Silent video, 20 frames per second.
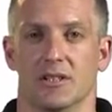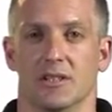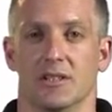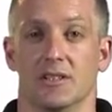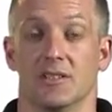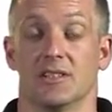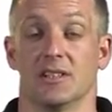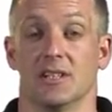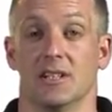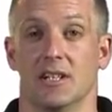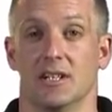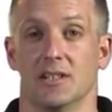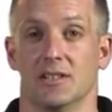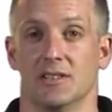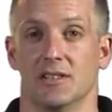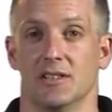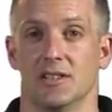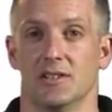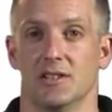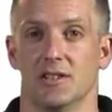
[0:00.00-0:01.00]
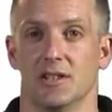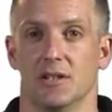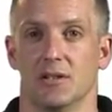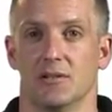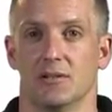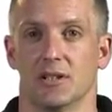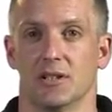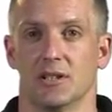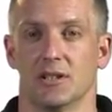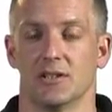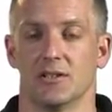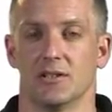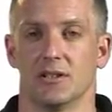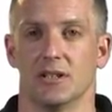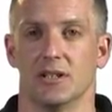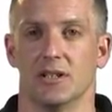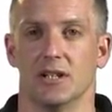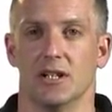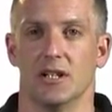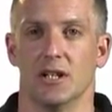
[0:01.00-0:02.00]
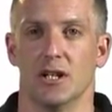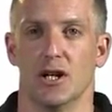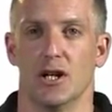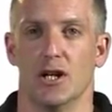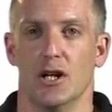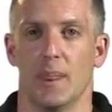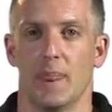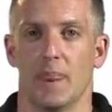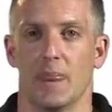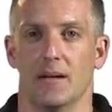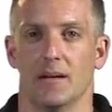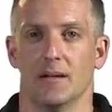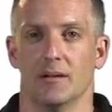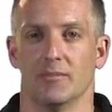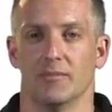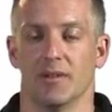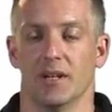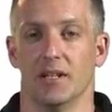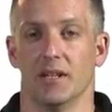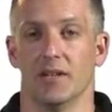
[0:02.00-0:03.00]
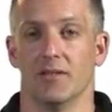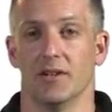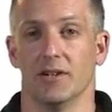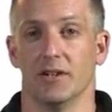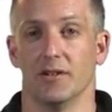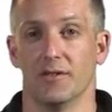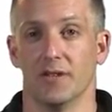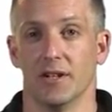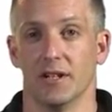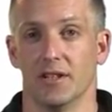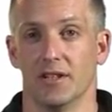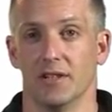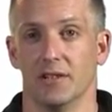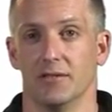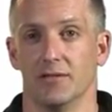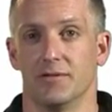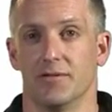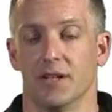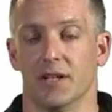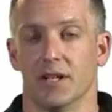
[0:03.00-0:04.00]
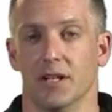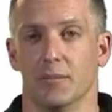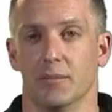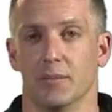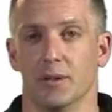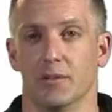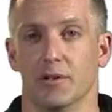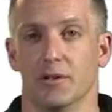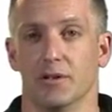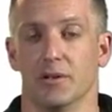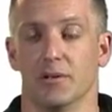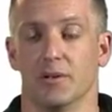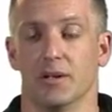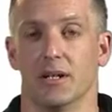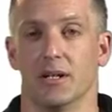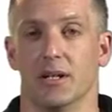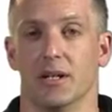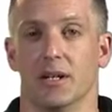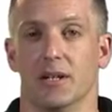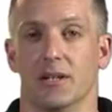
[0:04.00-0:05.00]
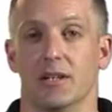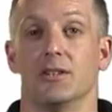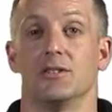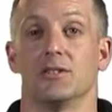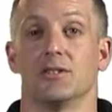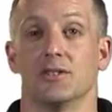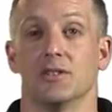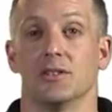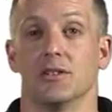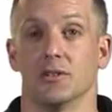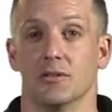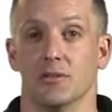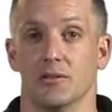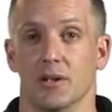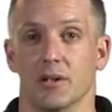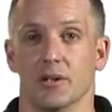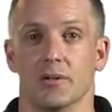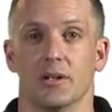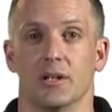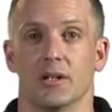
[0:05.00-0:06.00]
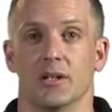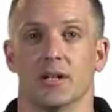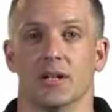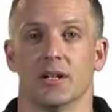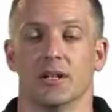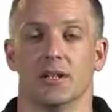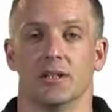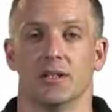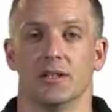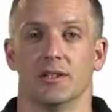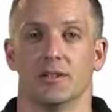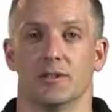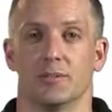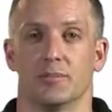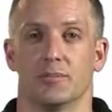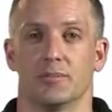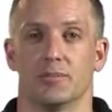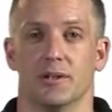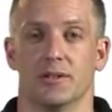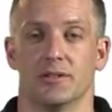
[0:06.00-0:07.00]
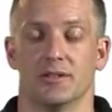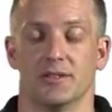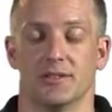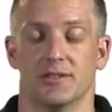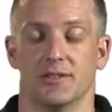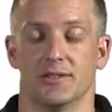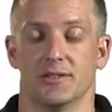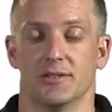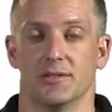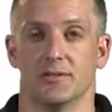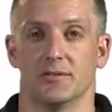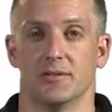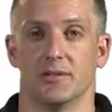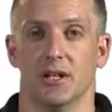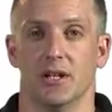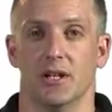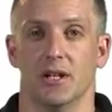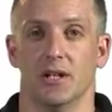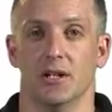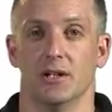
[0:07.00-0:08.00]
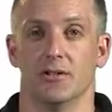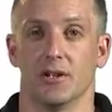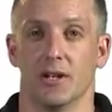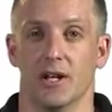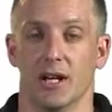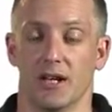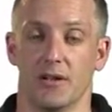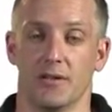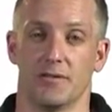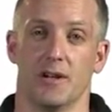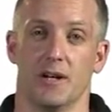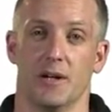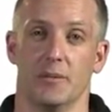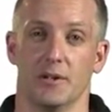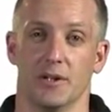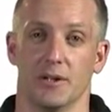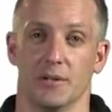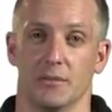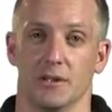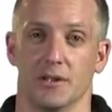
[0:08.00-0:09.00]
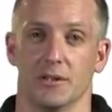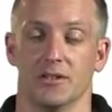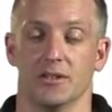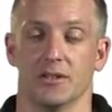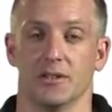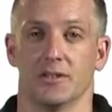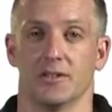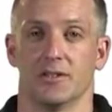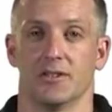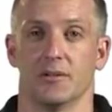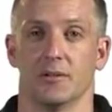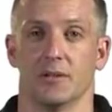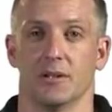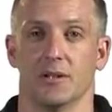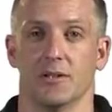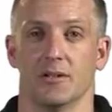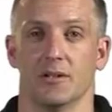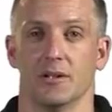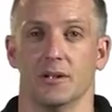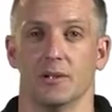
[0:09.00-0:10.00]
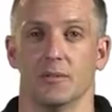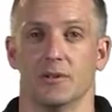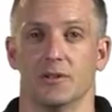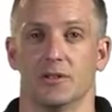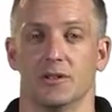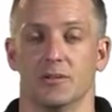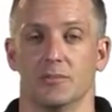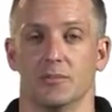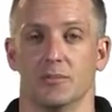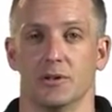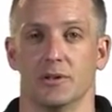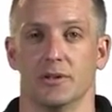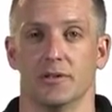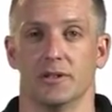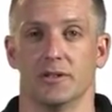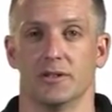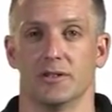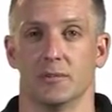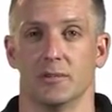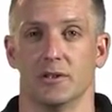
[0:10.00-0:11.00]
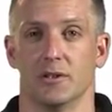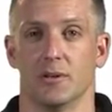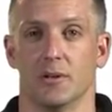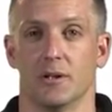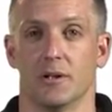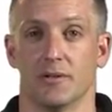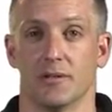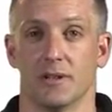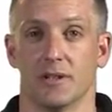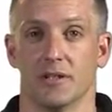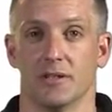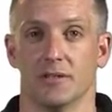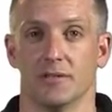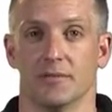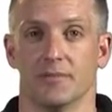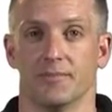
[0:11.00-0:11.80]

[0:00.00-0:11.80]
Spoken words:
It's the largest NGO in the country. And they're very effective, and people in Niue are interested in growing, and there's processes of organic farming and mulching and so on going on, which are proving to be quite effective.